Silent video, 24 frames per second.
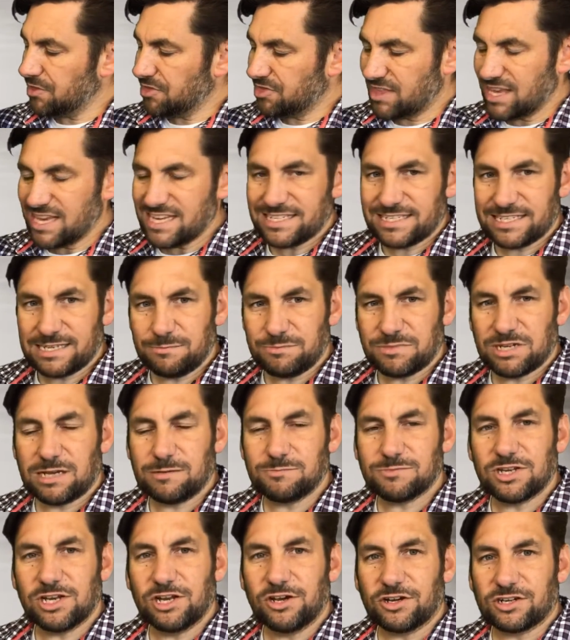This
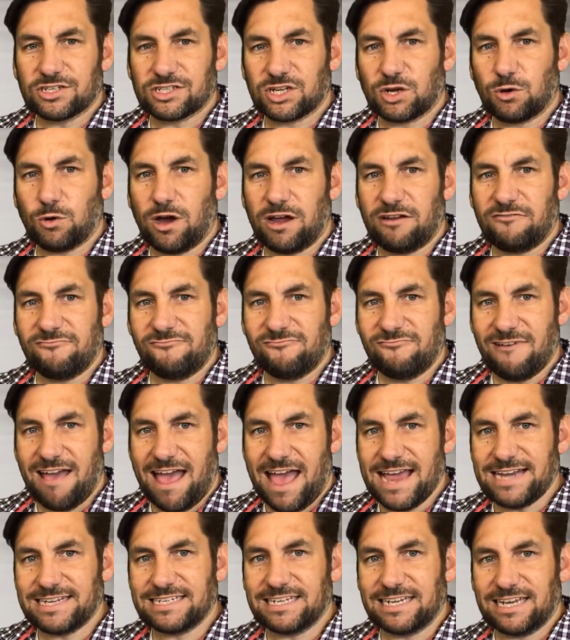sometimes looks quite
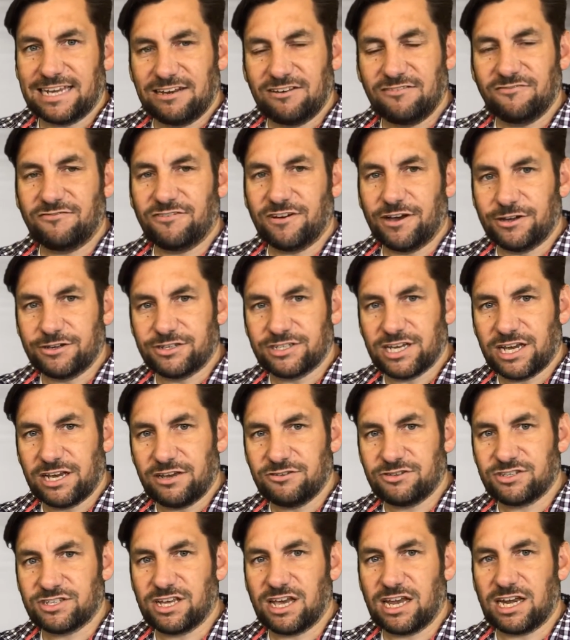red in
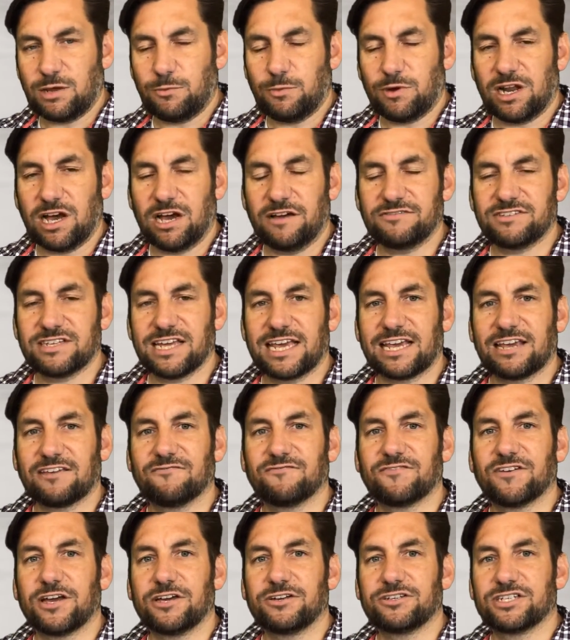photos, certainly when I've
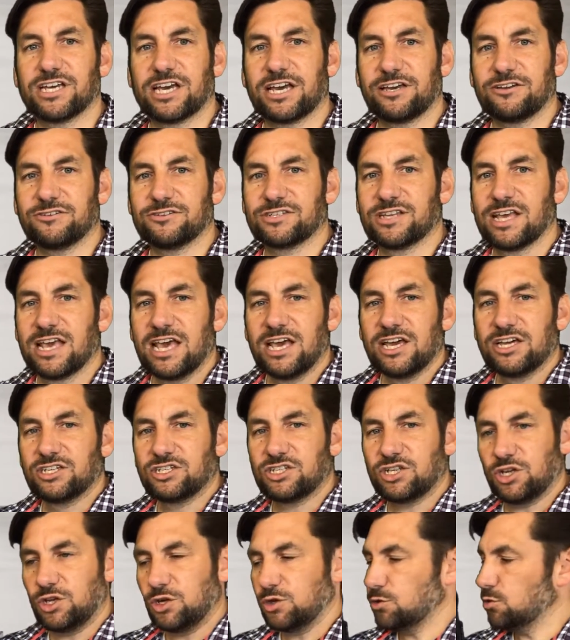taken photos
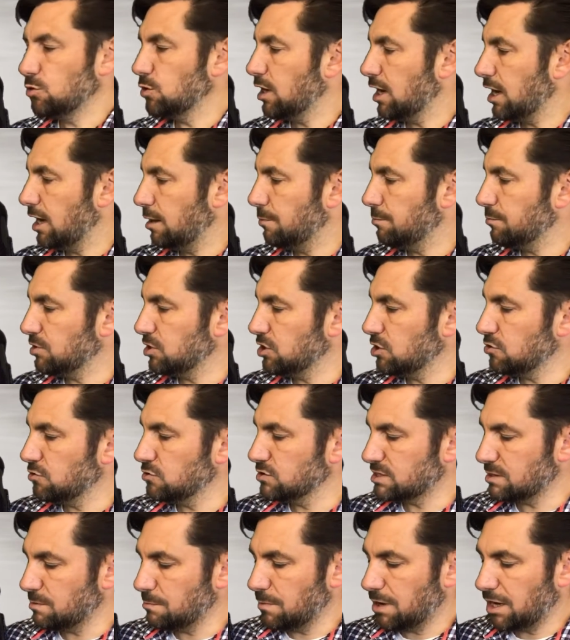to
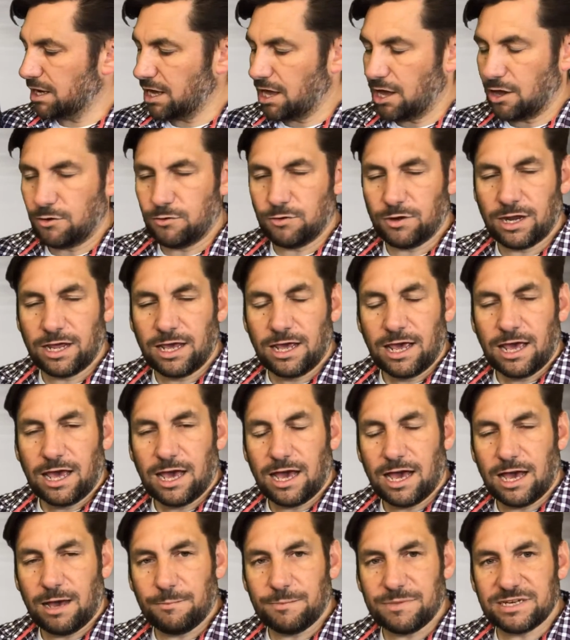use in my
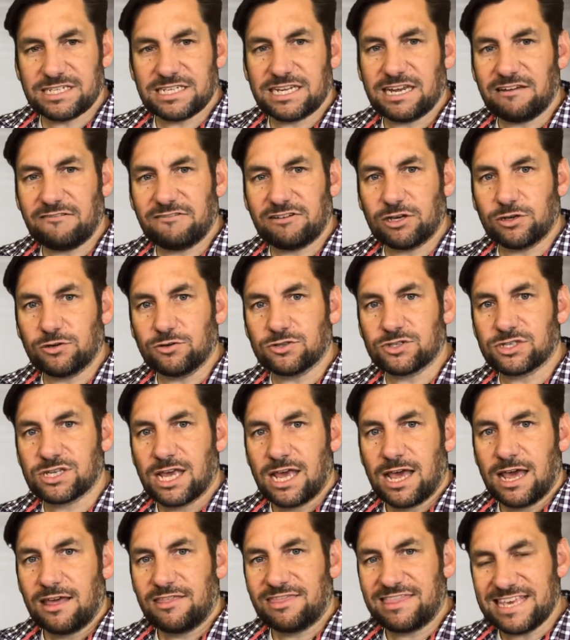own materials.
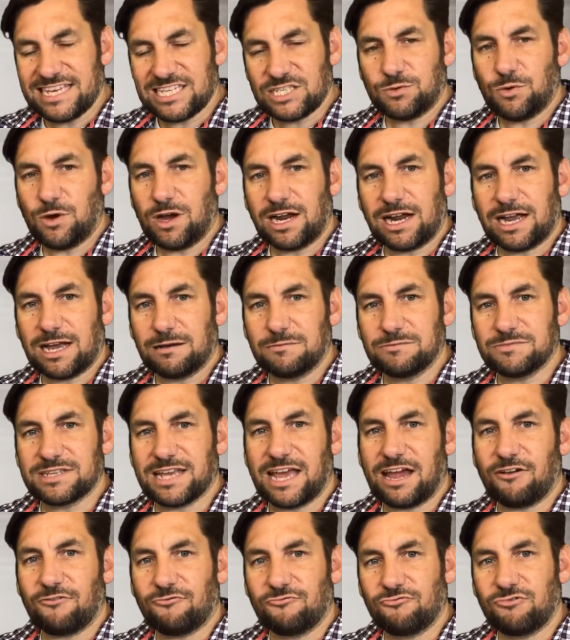This one comes
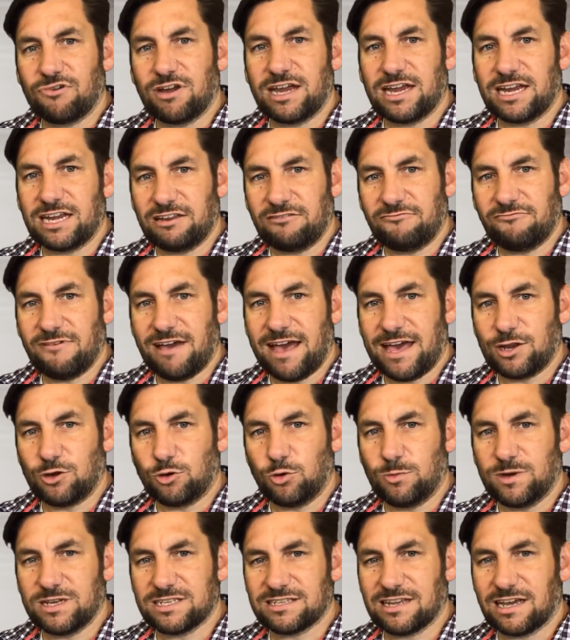out really red,
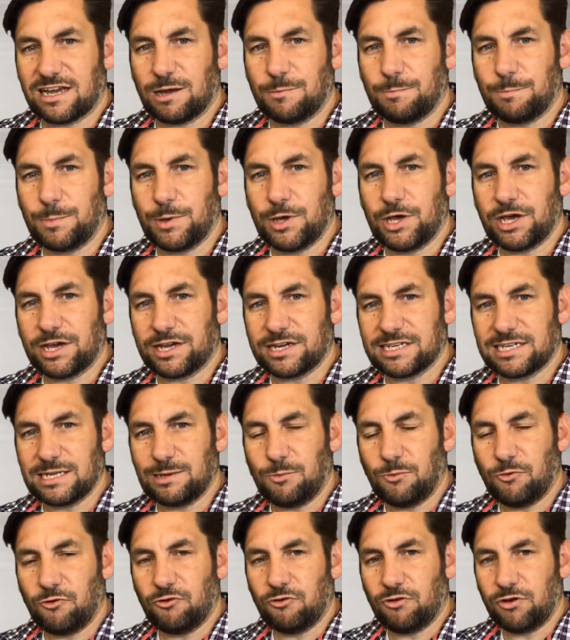almost like a burgundy
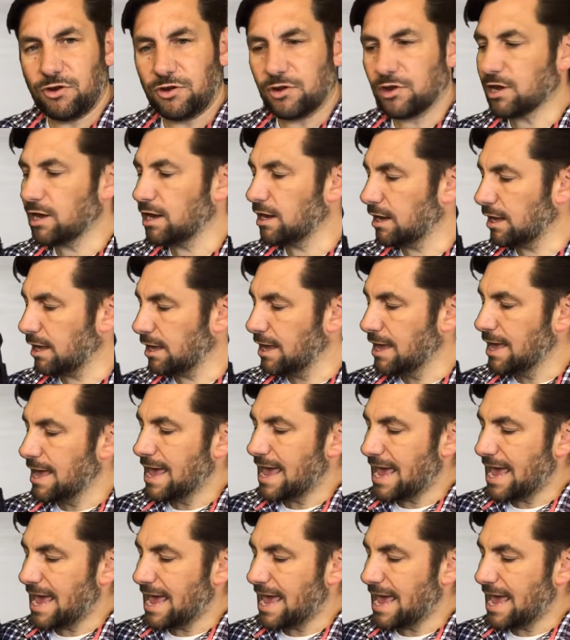maroon colour.